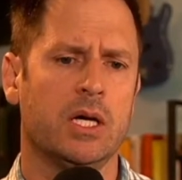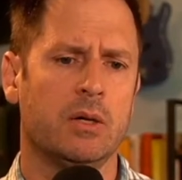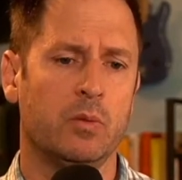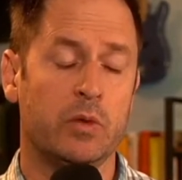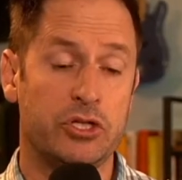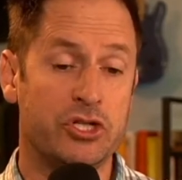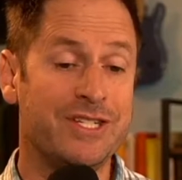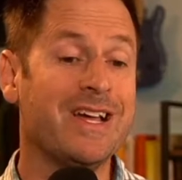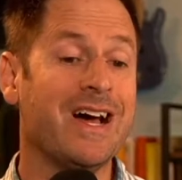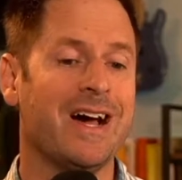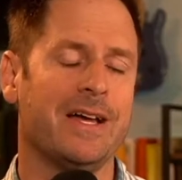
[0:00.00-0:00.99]
which
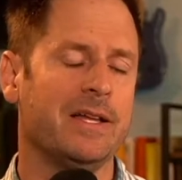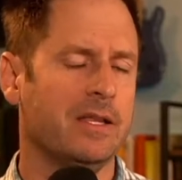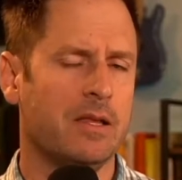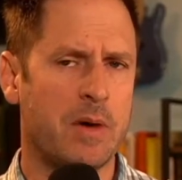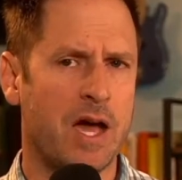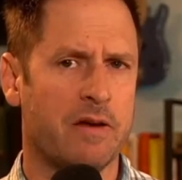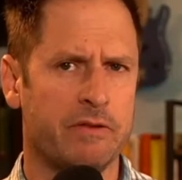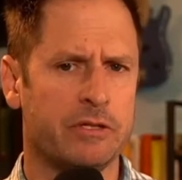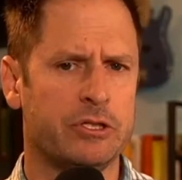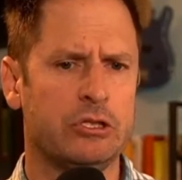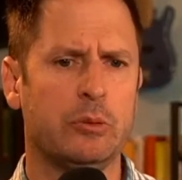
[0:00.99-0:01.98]
died in the back of this
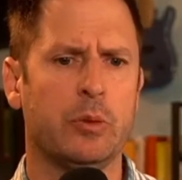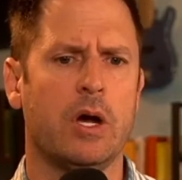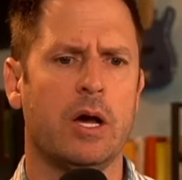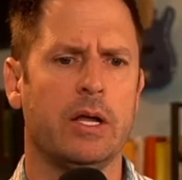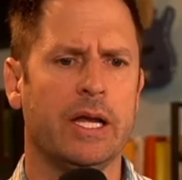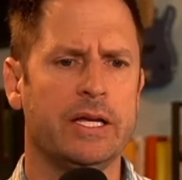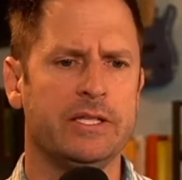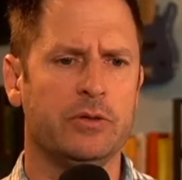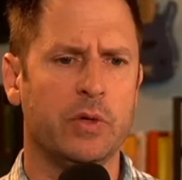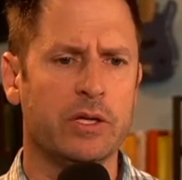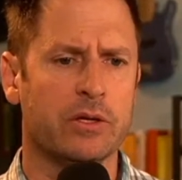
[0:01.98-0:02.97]
super hot
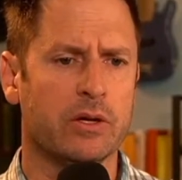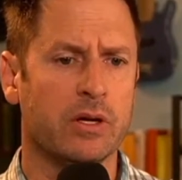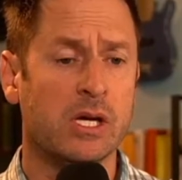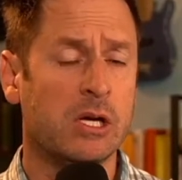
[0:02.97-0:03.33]
18-wheeler,